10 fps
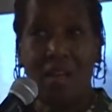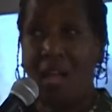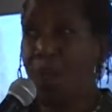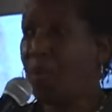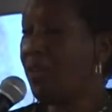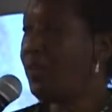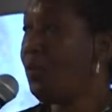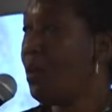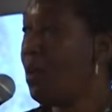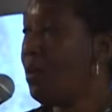How many of
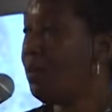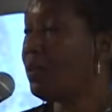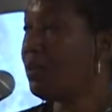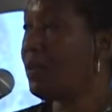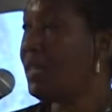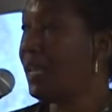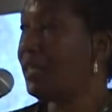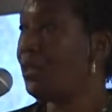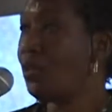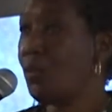you are
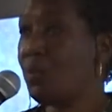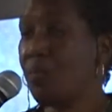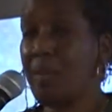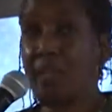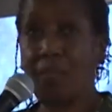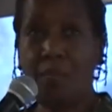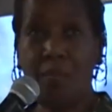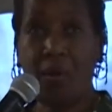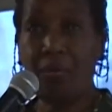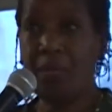connected in terms of
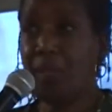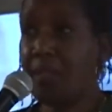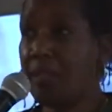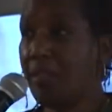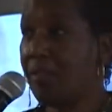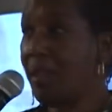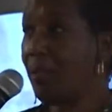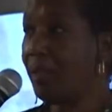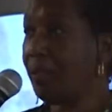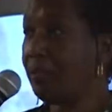being part of a military
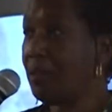family?